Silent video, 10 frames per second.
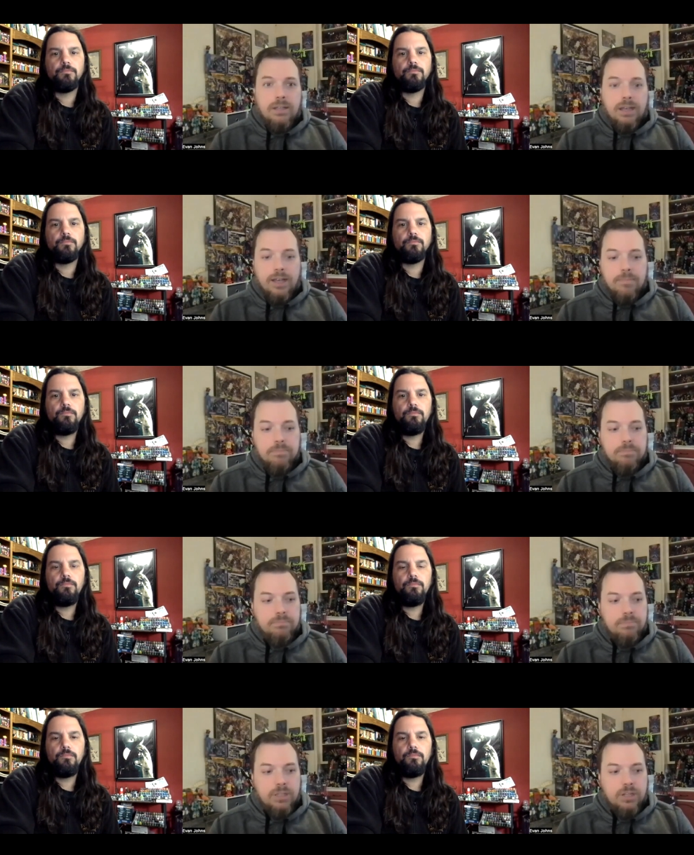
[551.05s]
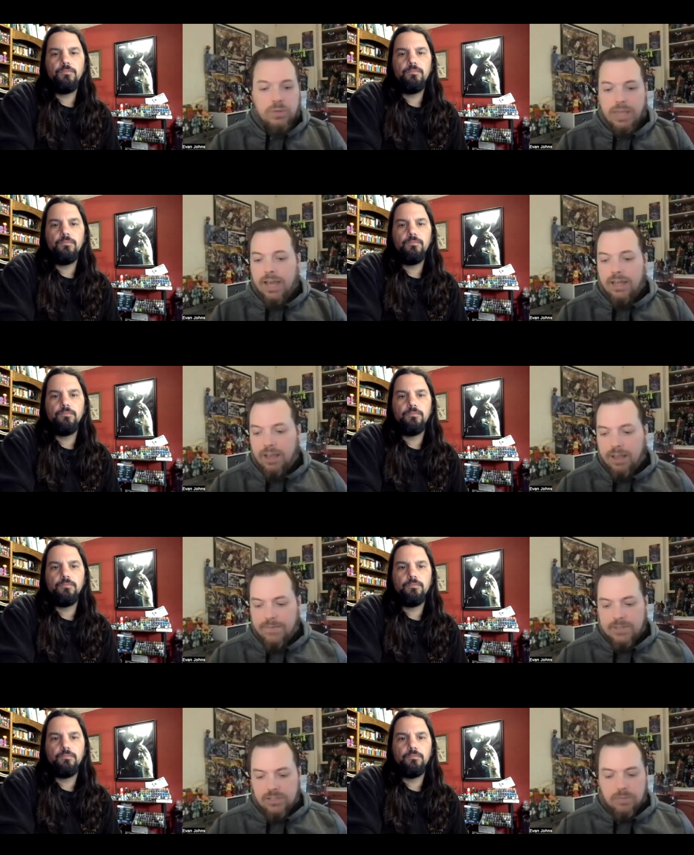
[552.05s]
Speaker 1: Um, you know, yeah,
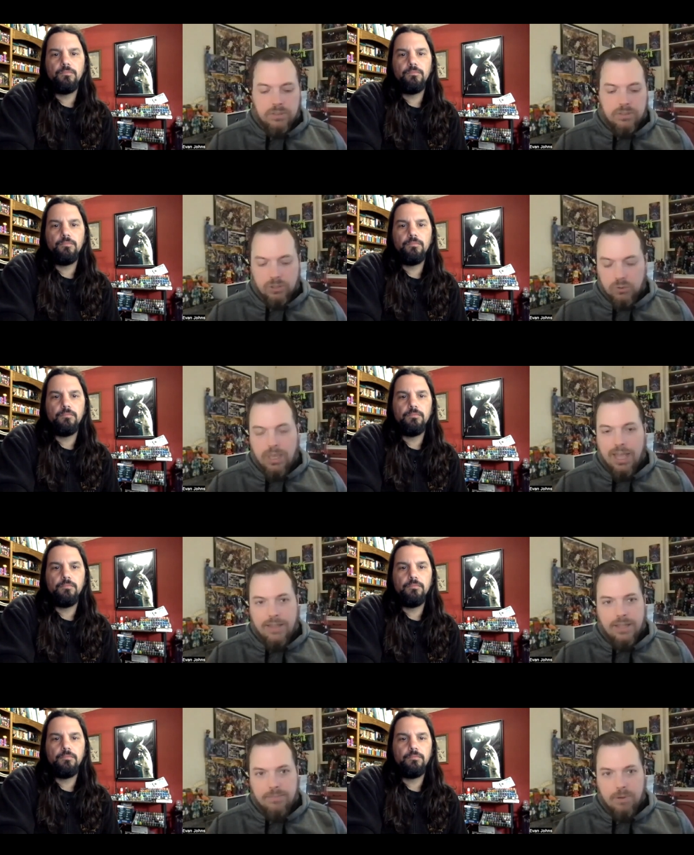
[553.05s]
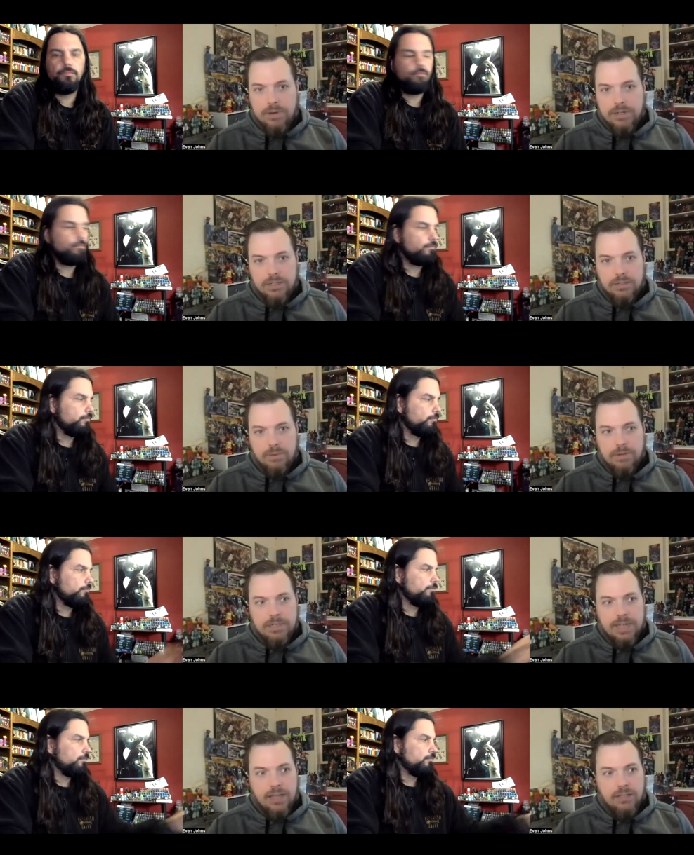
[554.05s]
obviously when Luke had that moment of, moment
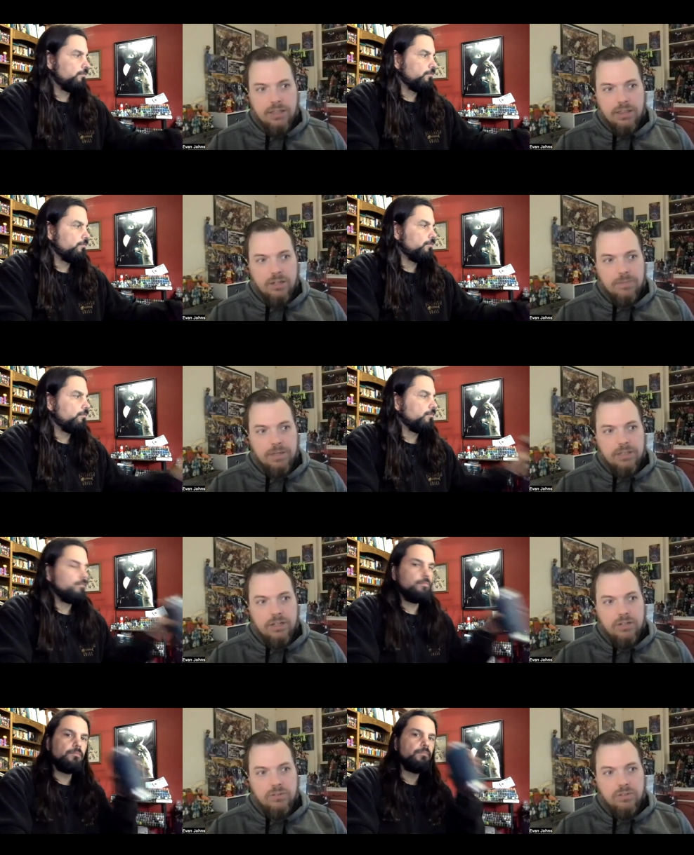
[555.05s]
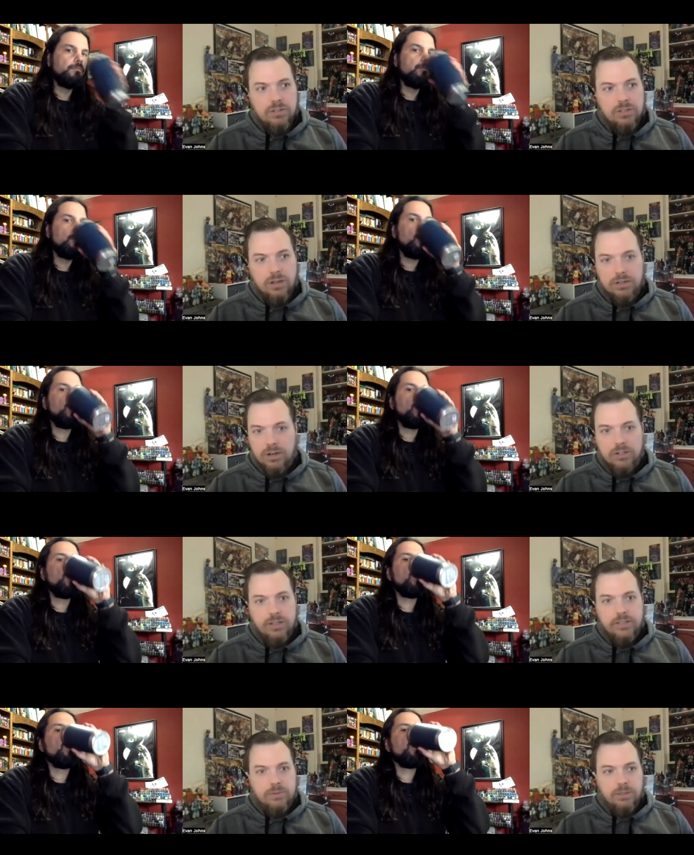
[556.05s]
of doubt and he thought about you know the, the dark
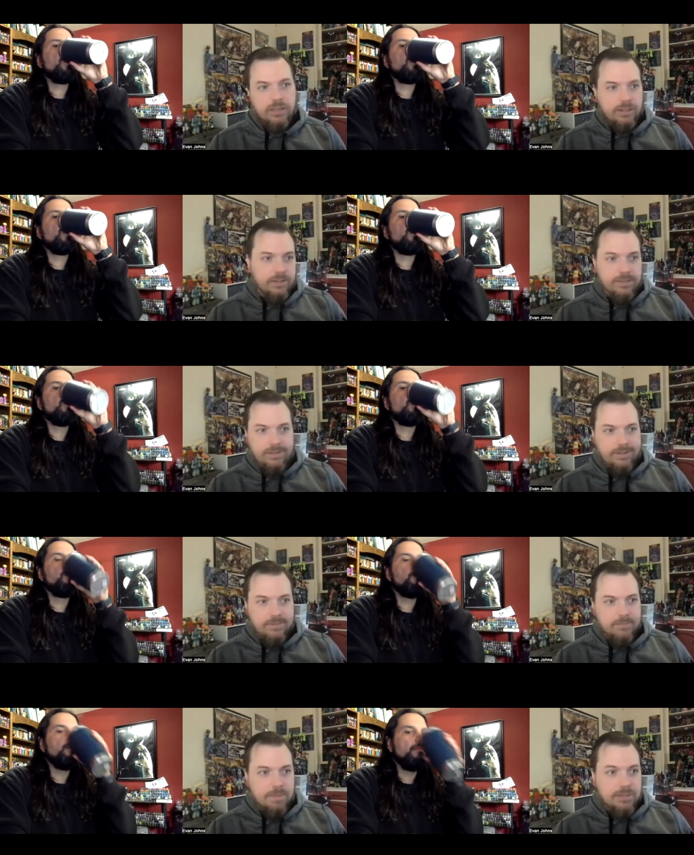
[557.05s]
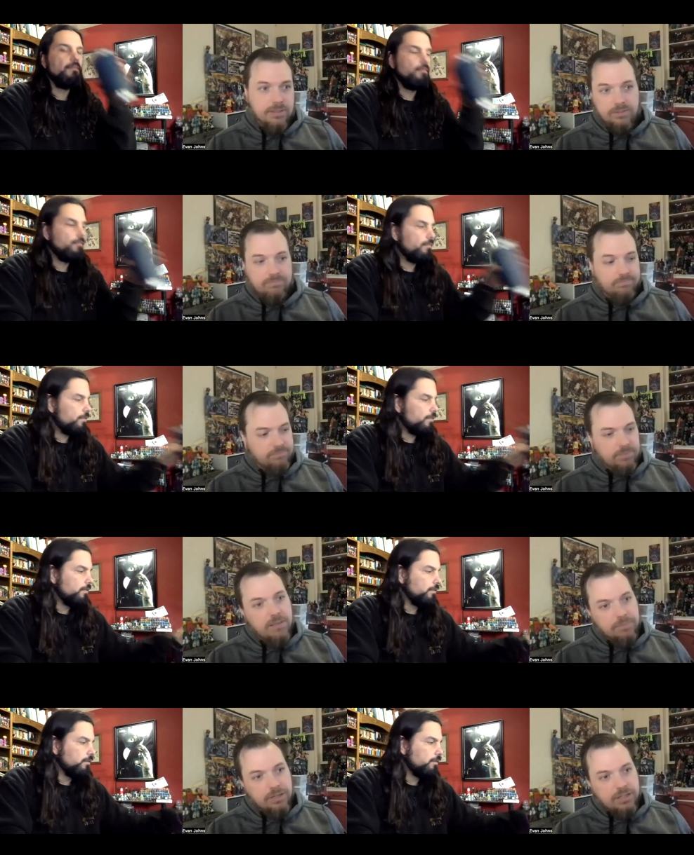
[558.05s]
side's really a good you know maybe it's a
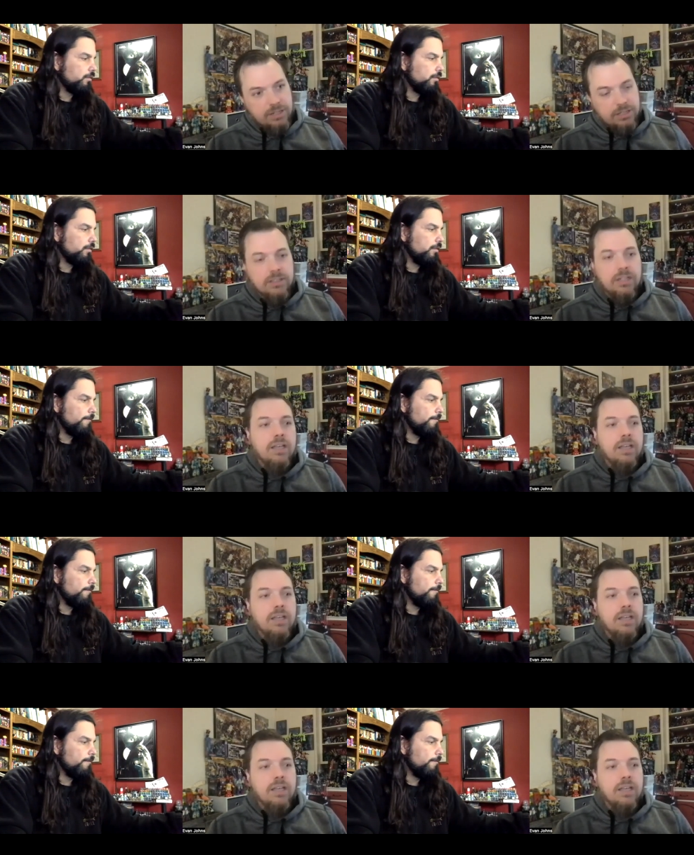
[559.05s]
not pretty good deal.